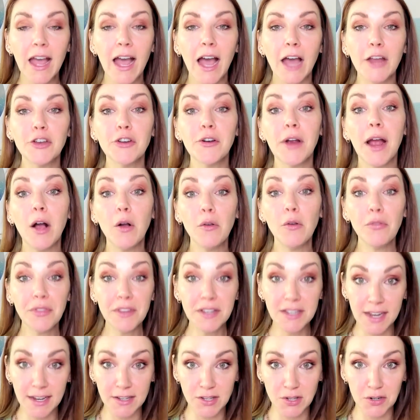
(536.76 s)
And you're out in the
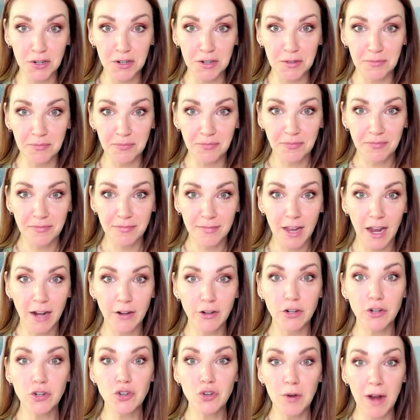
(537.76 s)
desert and
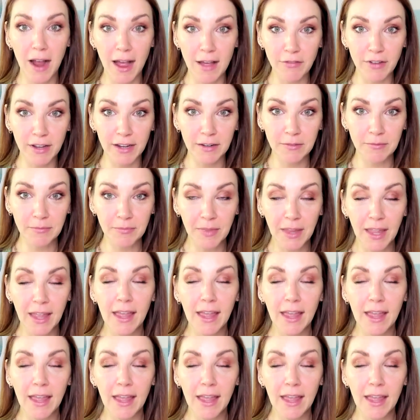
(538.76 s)
you're driving.